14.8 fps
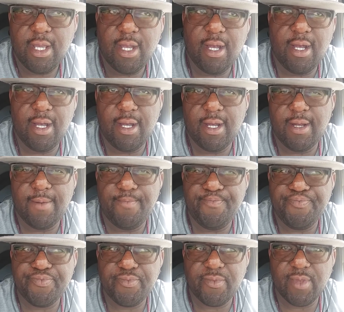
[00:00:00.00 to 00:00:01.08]
um,
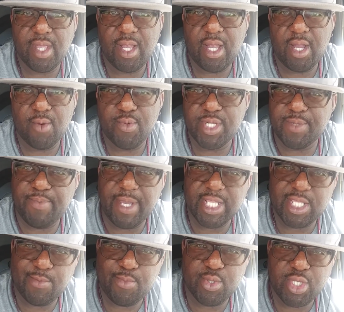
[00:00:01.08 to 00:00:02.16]
a
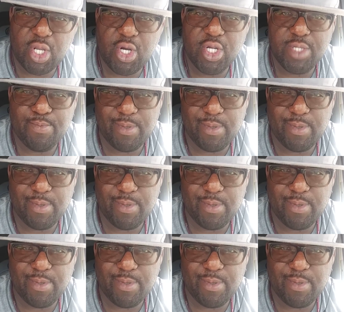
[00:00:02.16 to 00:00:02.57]
respectable nurse,